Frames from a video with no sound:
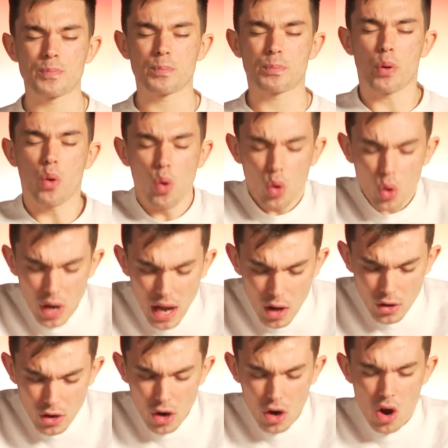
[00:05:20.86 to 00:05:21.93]
pour
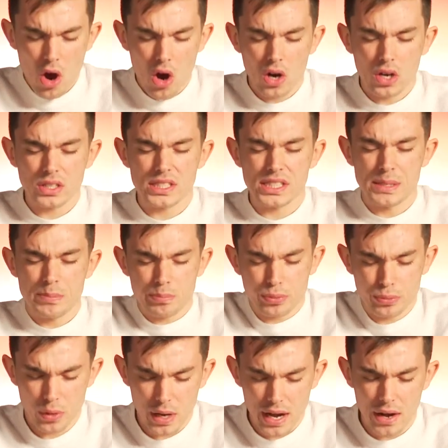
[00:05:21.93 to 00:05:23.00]
out our hearts in
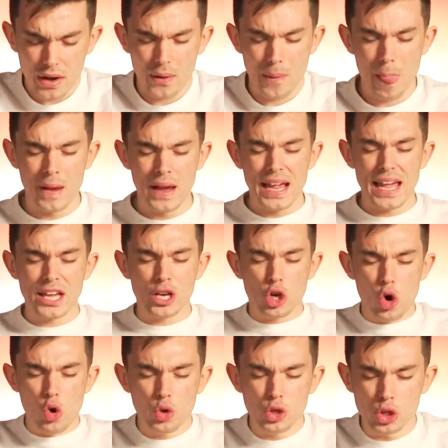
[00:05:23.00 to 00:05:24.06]
prayer and
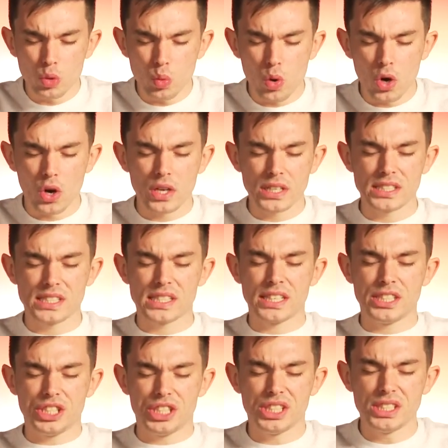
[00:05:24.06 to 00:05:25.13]
go to the Word and say,
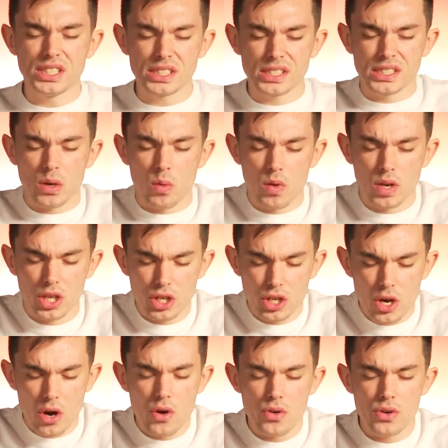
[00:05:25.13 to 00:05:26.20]
Jesus, I want to
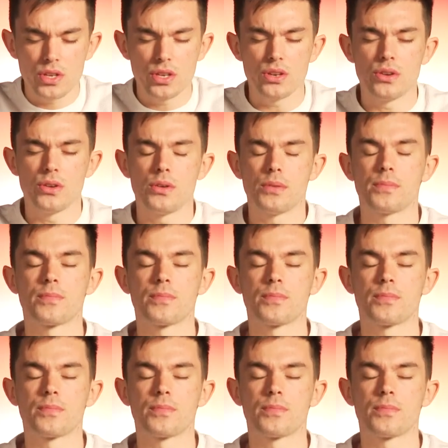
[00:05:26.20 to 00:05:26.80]
know you.